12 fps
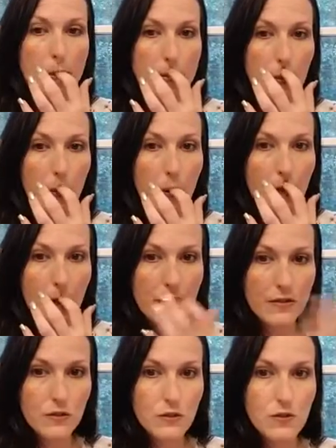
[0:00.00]
So we
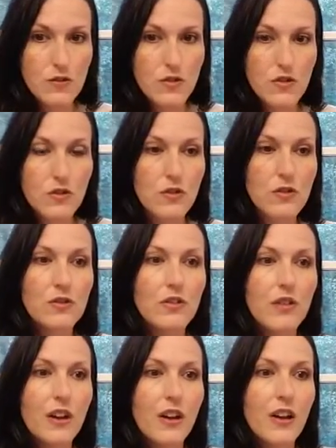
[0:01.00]
had the little girl,
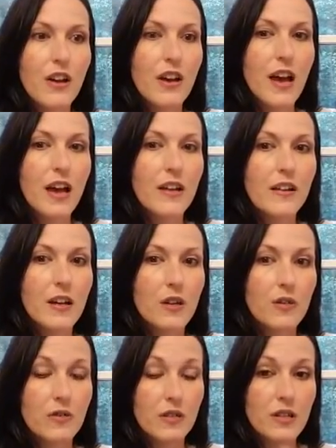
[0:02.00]
and
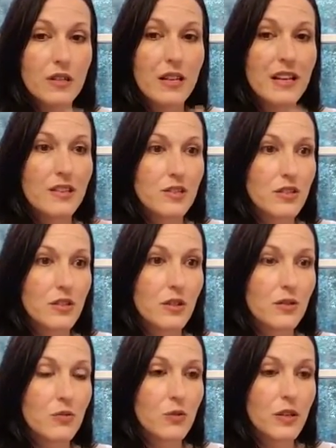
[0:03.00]
now the next is the
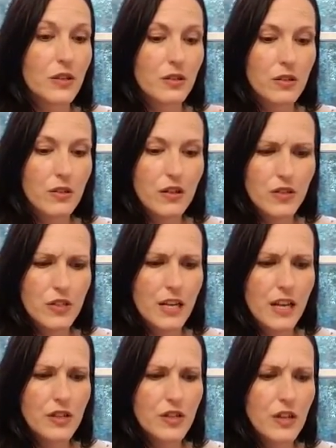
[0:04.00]
little boy, and they're close in
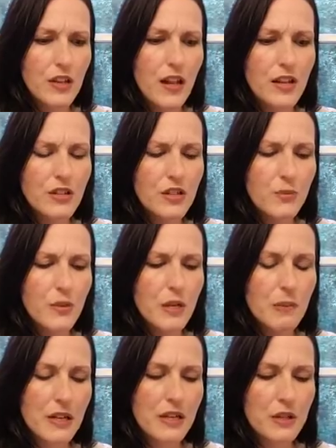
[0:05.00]
age. So last year, me
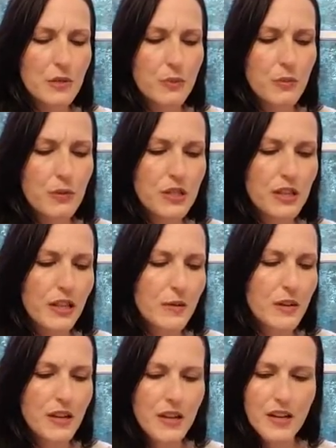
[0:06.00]
and my husband were
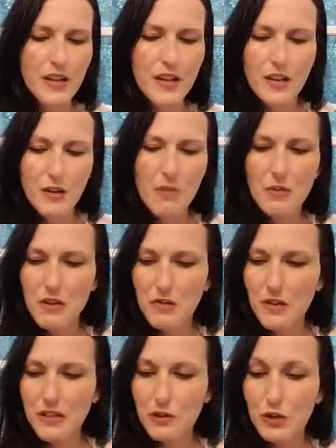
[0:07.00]
saying maybe
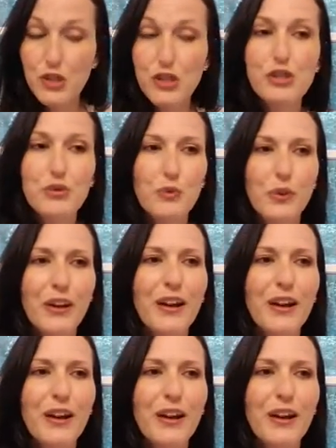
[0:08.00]
around June